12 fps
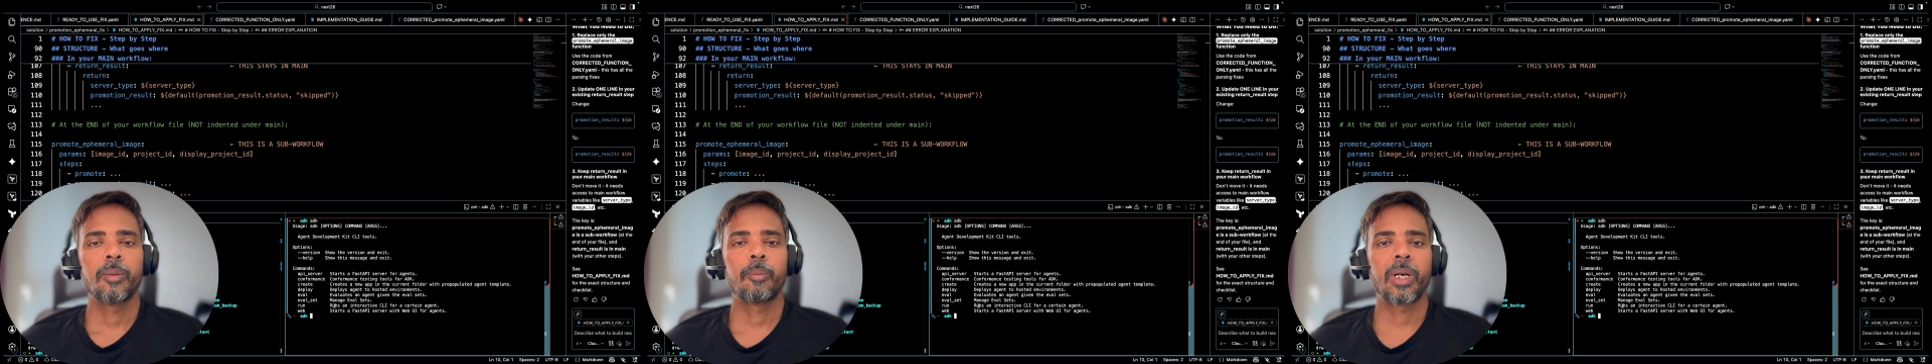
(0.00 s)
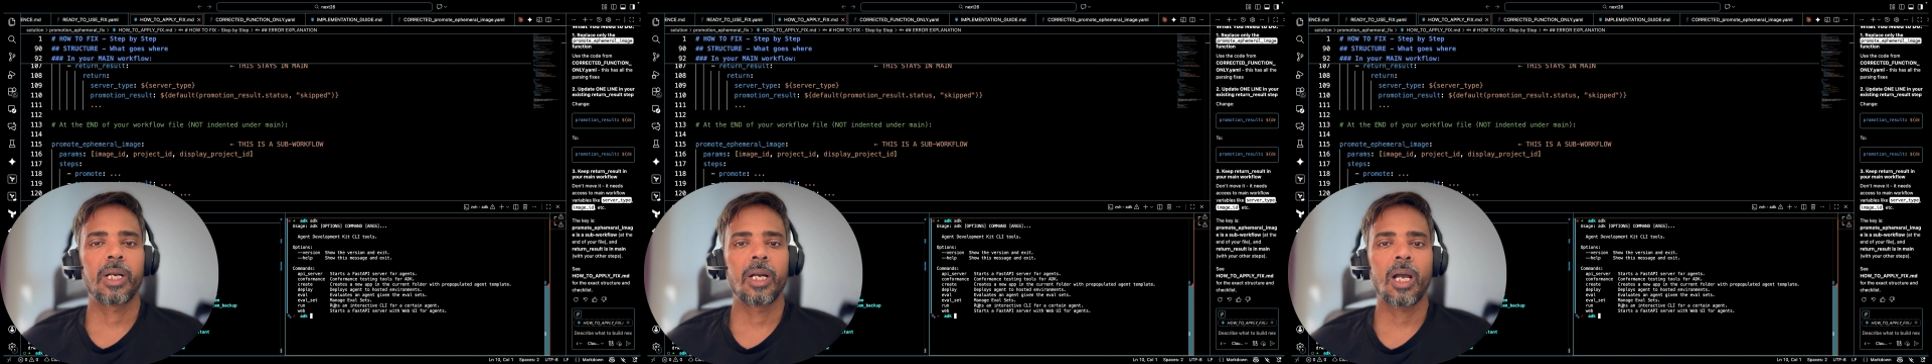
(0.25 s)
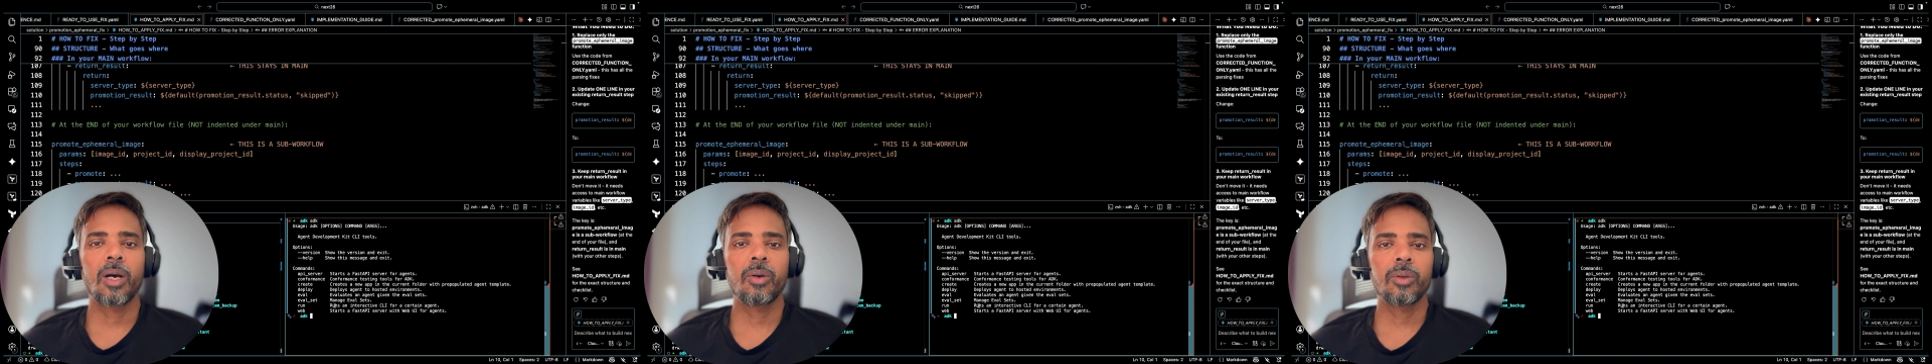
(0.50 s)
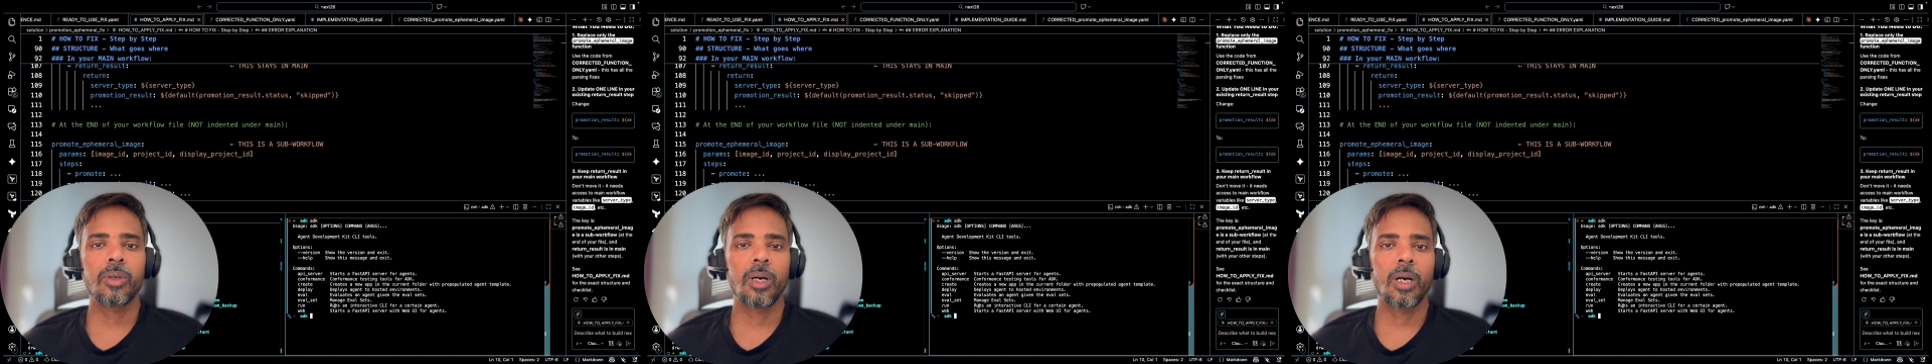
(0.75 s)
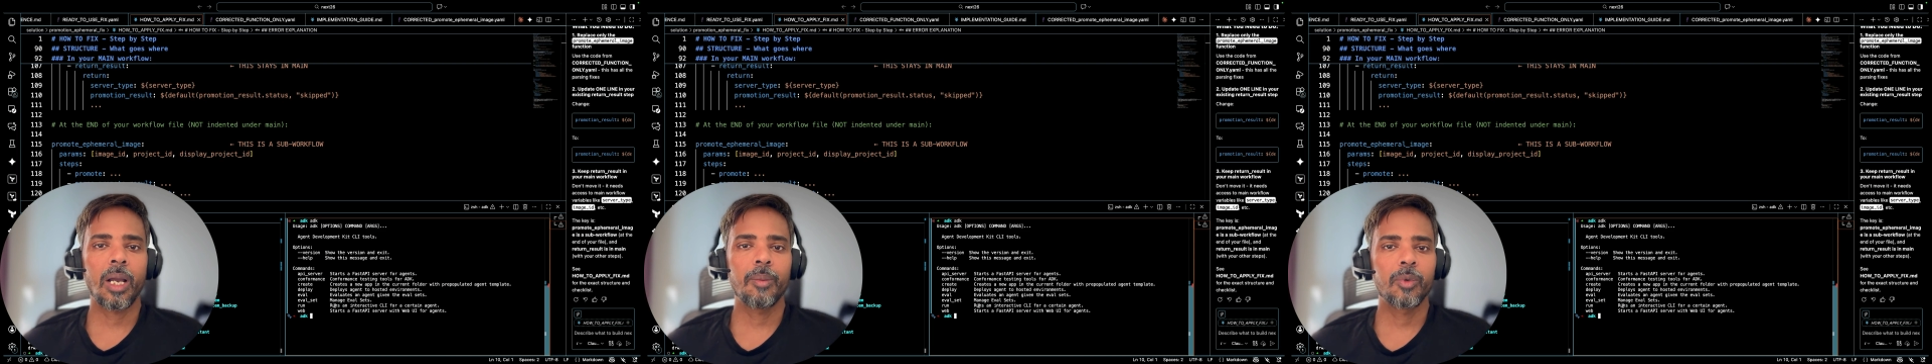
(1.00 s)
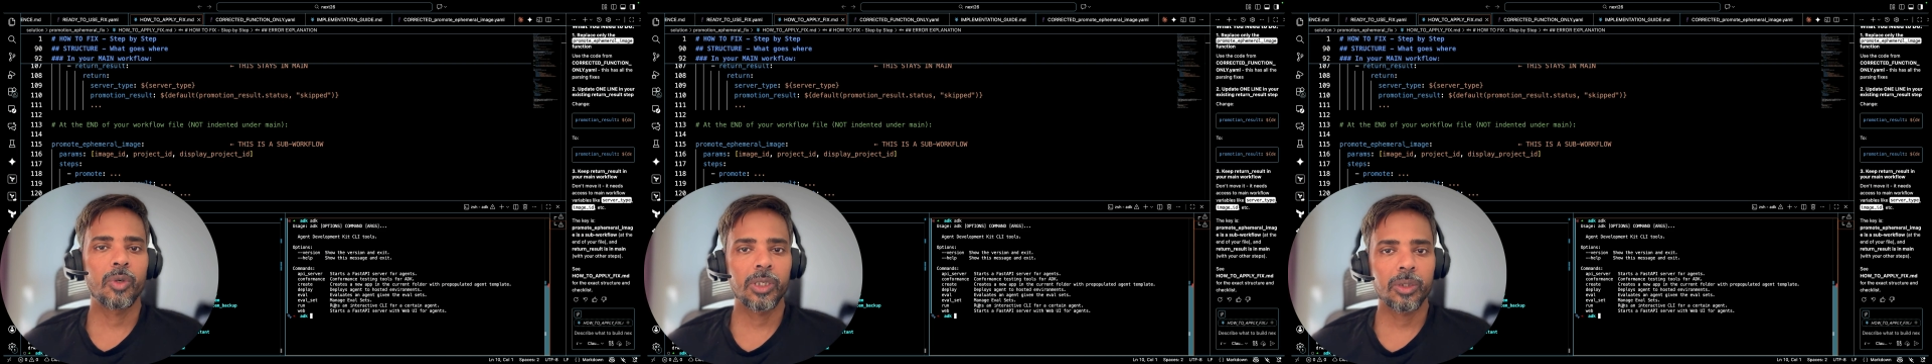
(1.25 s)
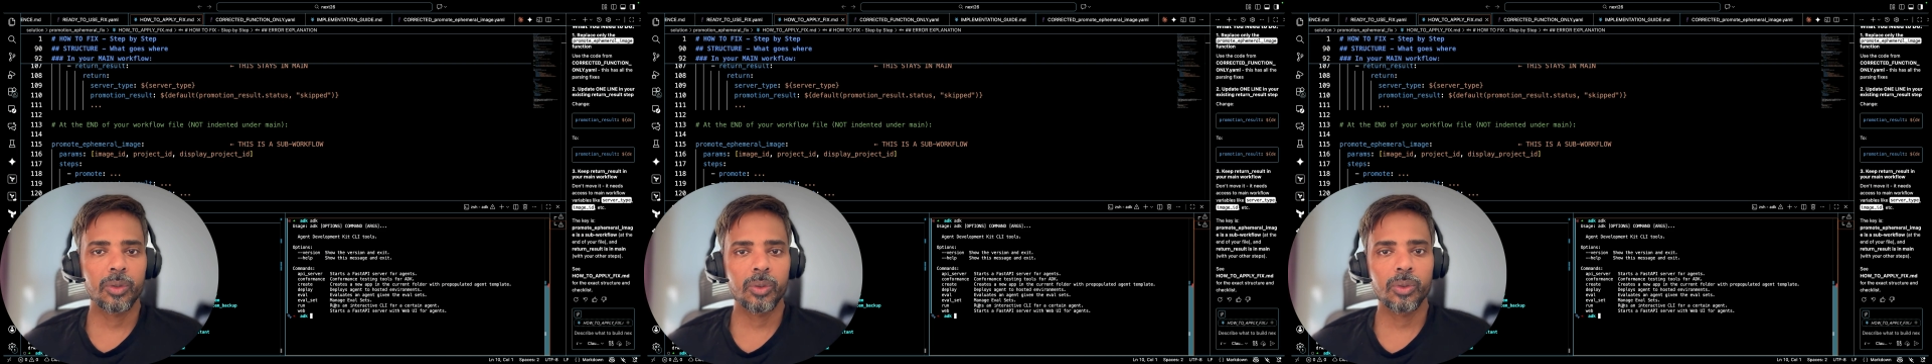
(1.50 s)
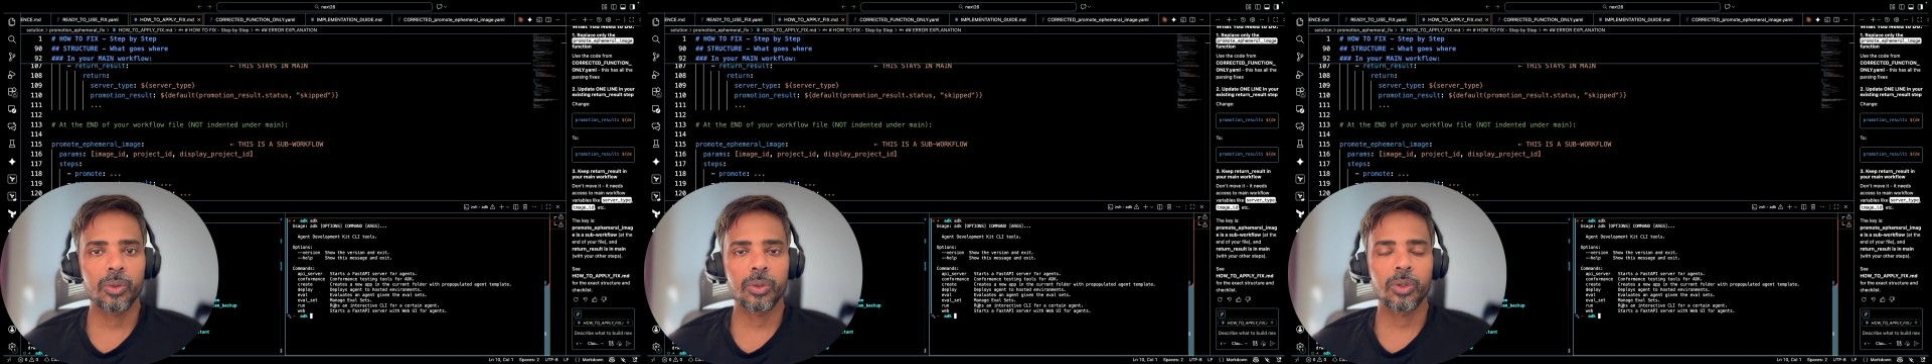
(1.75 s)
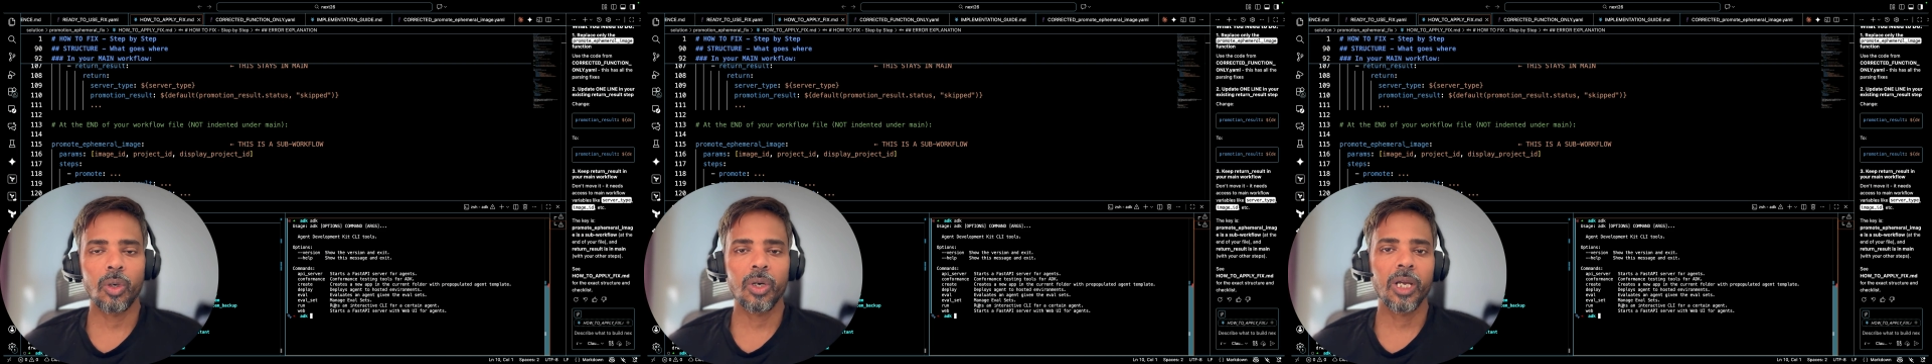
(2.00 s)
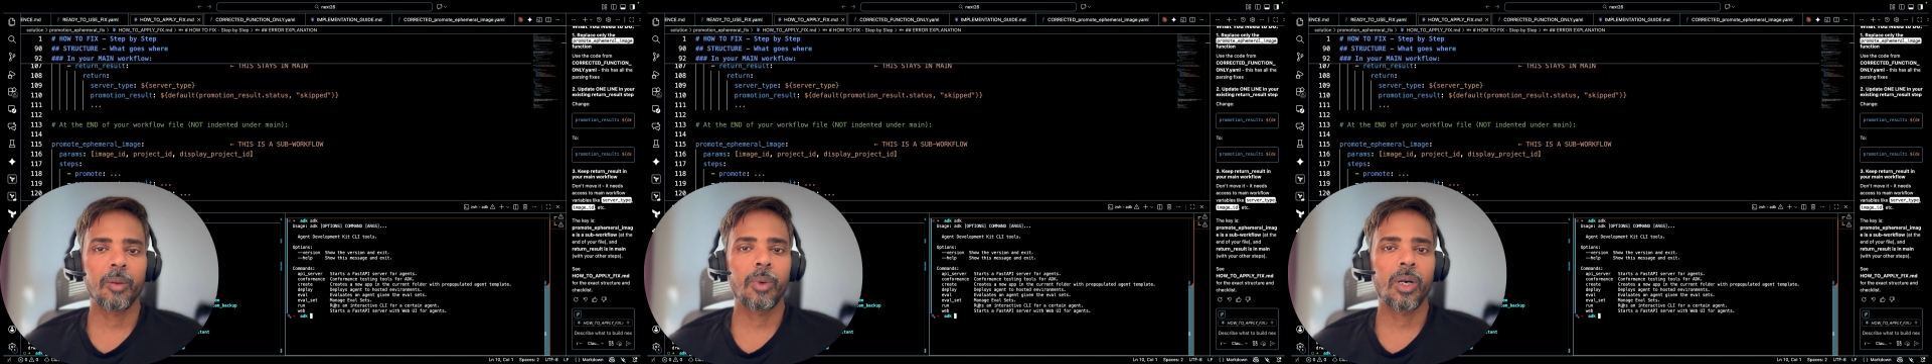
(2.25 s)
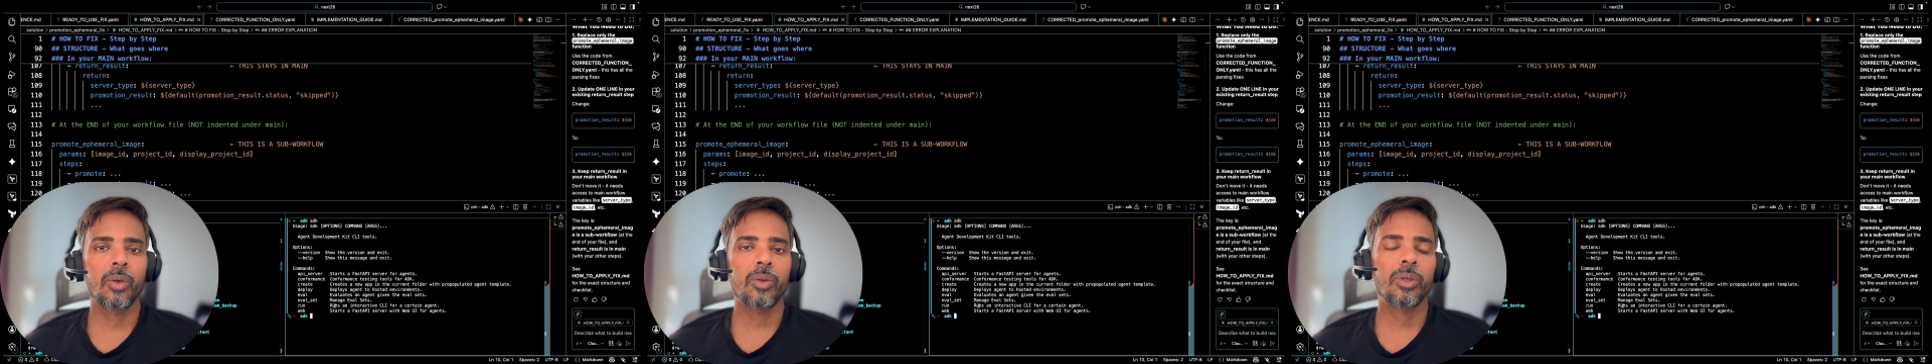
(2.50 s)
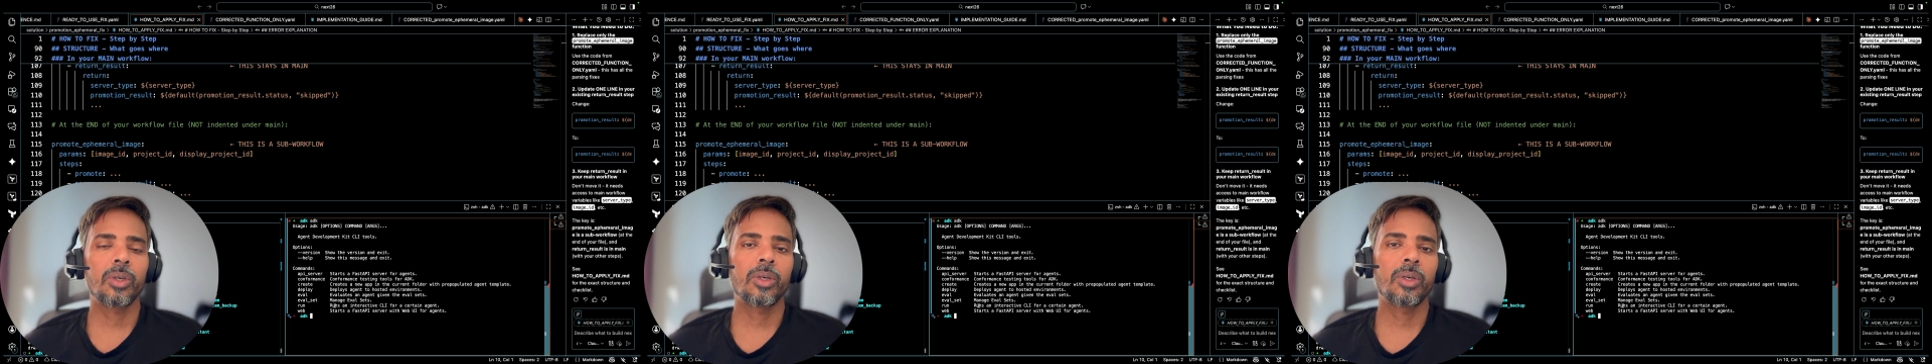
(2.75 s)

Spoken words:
But now I'm going to talk about